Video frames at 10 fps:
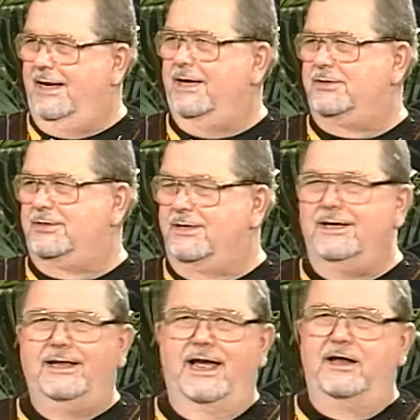Yes,
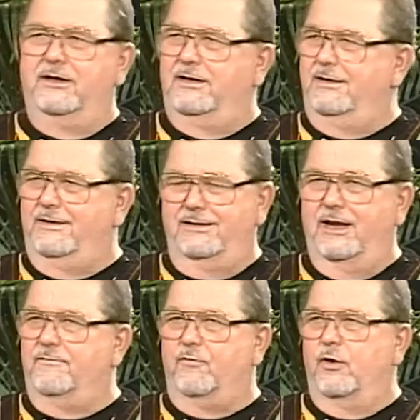and
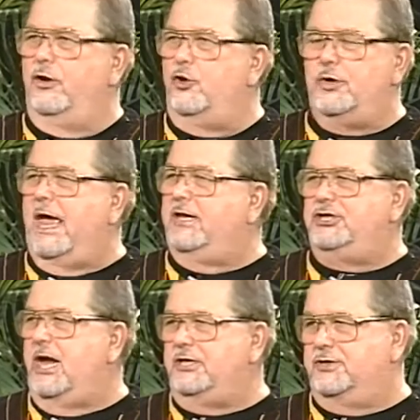therefore you can't
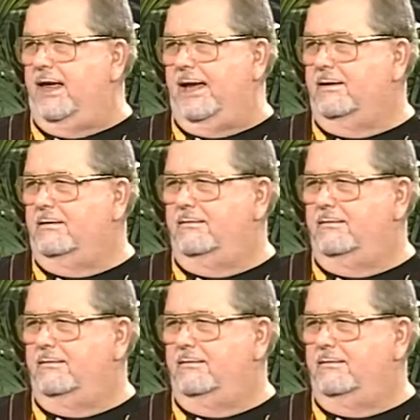change that.